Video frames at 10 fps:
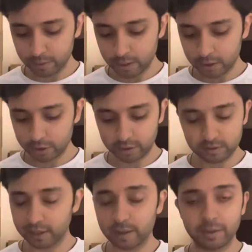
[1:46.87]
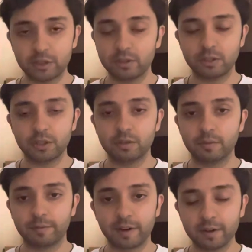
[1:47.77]
She's, like I mentioned, she's
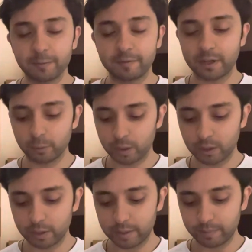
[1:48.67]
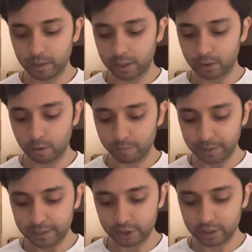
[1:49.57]
very, very well
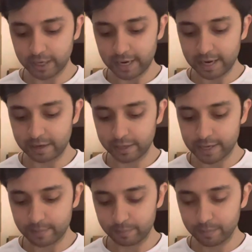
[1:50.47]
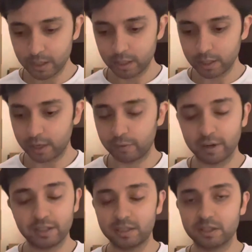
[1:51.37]
accomplished. And her
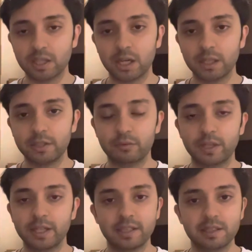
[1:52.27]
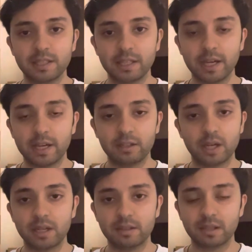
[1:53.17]
writing style is really easy to
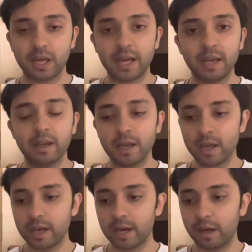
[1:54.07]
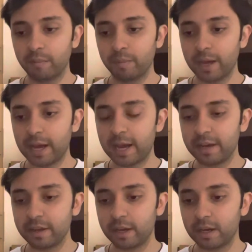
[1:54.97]
understand.
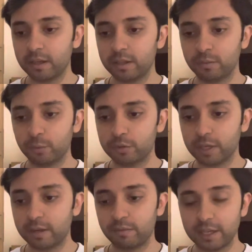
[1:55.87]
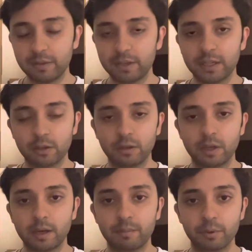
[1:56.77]
It was a really, really good
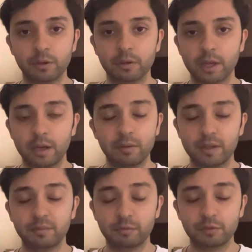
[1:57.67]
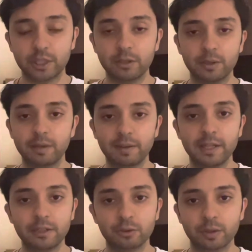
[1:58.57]
book. I genuinely
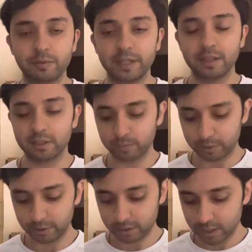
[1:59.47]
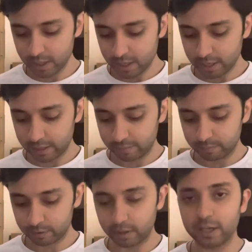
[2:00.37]
really enjoyed reading this book.
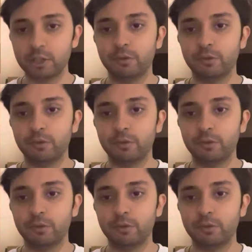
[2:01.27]
So I actually